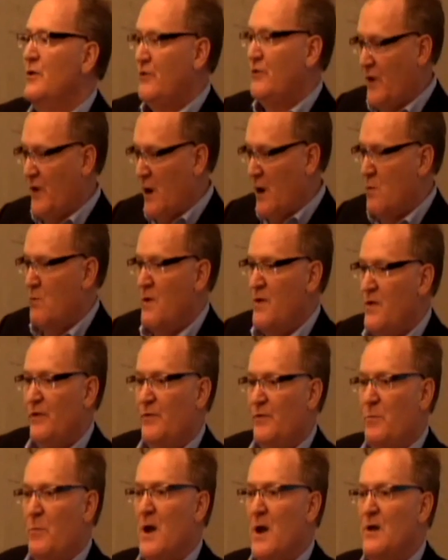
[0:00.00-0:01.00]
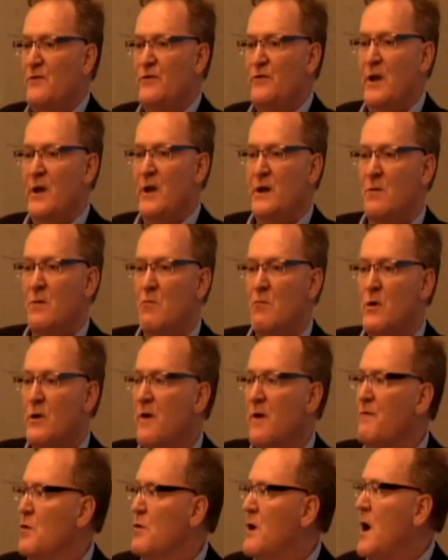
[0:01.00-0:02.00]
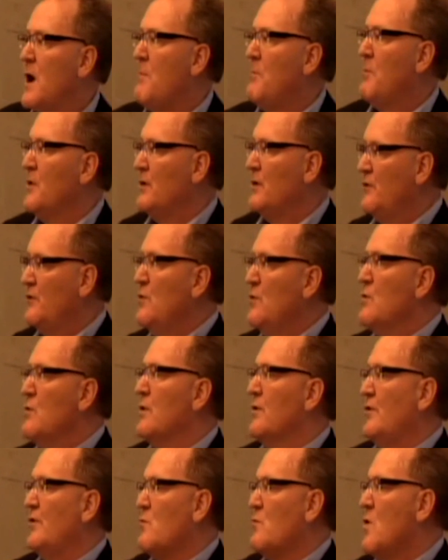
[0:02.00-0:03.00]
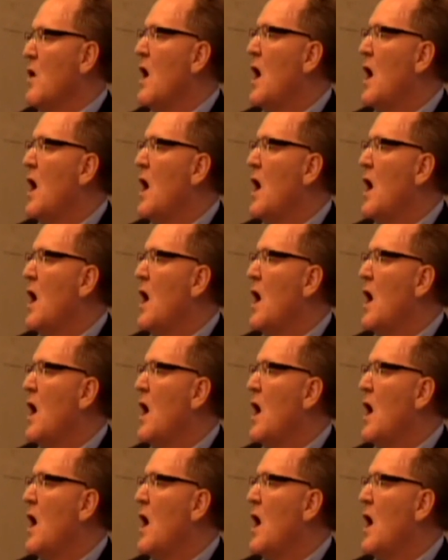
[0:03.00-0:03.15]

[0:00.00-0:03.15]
Start with a spreadsheet. We'll give you a couple of tools that